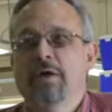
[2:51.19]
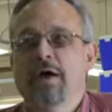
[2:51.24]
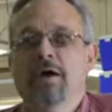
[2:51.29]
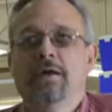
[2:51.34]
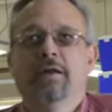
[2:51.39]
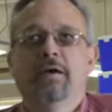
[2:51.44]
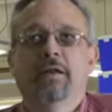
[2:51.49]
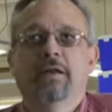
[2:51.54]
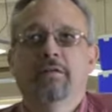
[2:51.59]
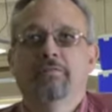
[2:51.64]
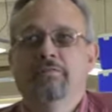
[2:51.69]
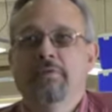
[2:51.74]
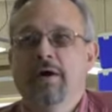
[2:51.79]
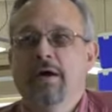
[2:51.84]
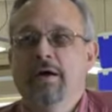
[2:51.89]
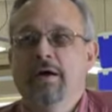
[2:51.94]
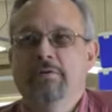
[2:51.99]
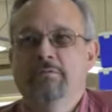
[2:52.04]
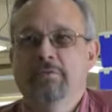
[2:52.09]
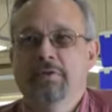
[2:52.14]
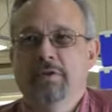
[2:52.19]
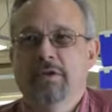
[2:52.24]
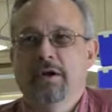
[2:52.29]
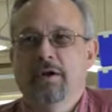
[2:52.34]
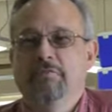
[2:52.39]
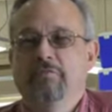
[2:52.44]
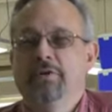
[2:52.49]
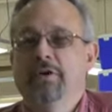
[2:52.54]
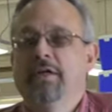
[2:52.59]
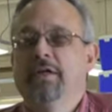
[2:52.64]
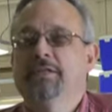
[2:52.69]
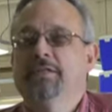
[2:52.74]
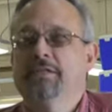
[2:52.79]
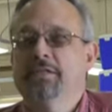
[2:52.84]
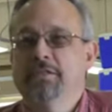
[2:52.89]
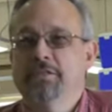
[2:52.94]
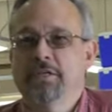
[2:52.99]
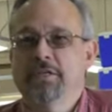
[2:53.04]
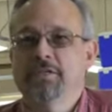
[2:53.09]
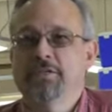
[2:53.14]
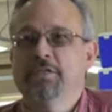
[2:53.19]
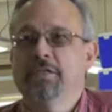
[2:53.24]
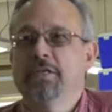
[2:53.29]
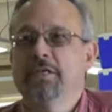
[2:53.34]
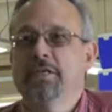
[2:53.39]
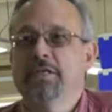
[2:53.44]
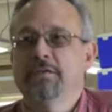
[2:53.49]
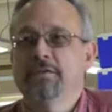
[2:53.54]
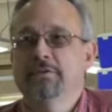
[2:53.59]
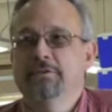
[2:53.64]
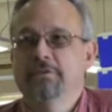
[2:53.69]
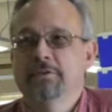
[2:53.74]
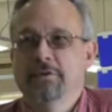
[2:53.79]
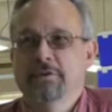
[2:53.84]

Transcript: 985, get off at exit 16,